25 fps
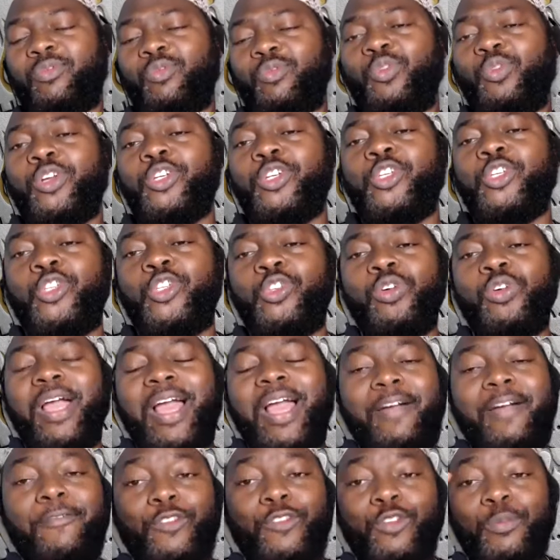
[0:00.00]
What do you
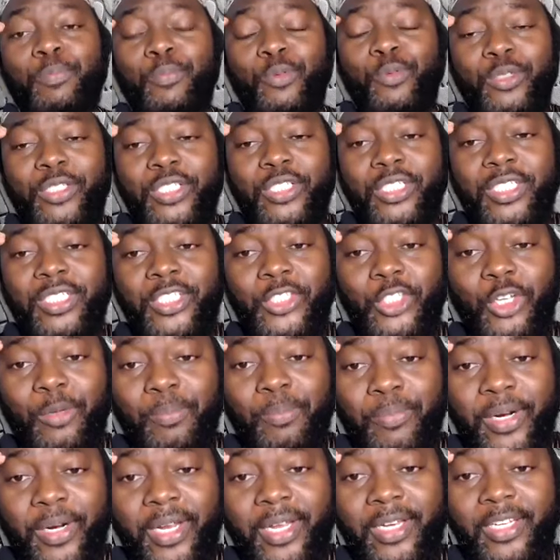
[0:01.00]
have to put in your
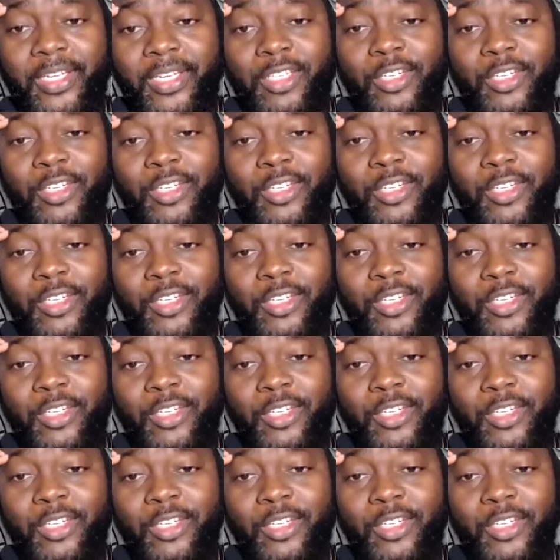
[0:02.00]
brain,